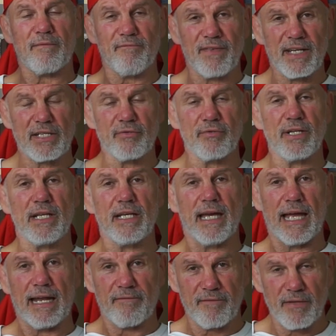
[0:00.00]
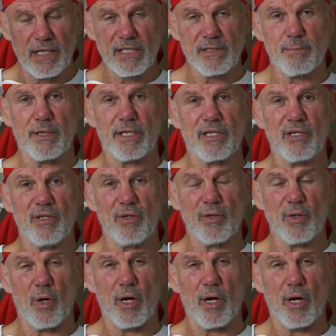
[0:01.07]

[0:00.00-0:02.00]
Victory at Villers-Bretonneux.